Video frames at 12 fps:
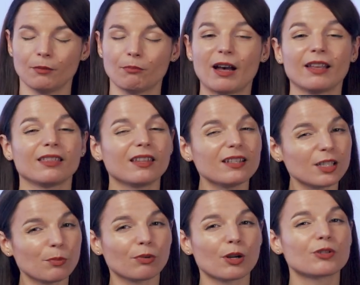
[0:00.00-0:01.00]
But this
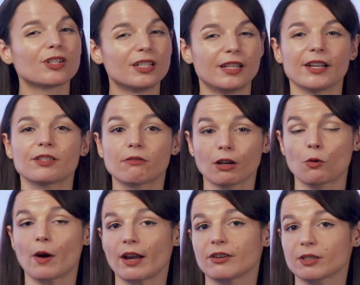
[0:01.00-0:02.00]
approach does
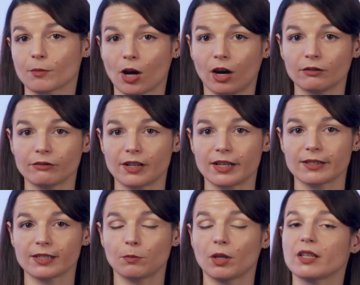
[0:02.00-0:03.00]
require some
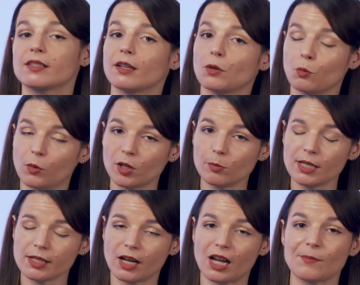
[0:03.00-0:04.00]
confidence, because there will be
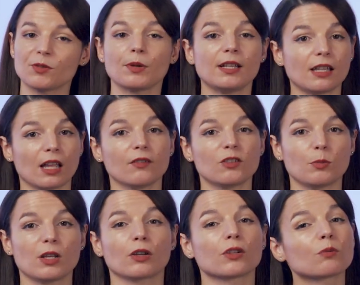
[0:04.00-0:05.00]
times when native
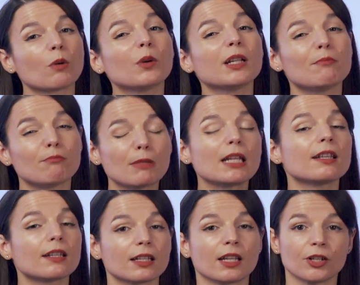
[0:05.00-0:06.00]
speakers won't
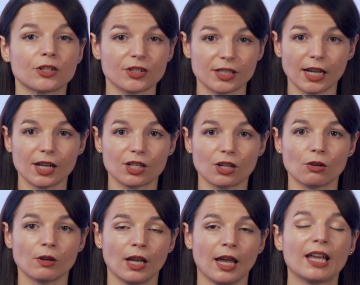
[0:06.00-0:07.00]
immediately understand
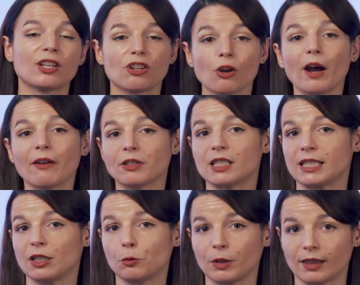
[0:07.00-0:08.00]
you, and you have to
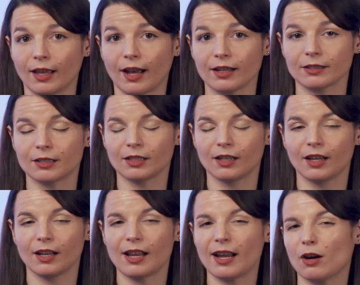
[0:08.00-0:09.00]
deal with that.
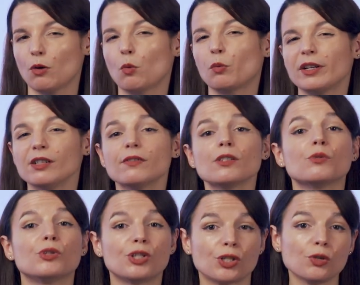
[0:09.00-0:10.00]
Now, what if
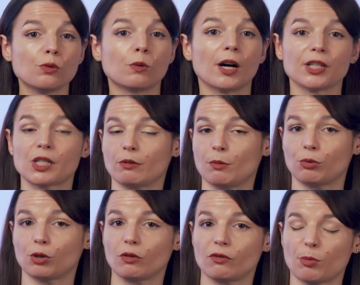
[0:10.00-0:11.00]
you do want to
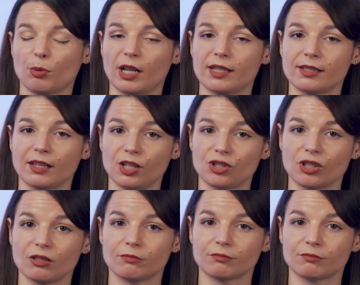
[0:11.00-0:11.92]
improve your pronunciation?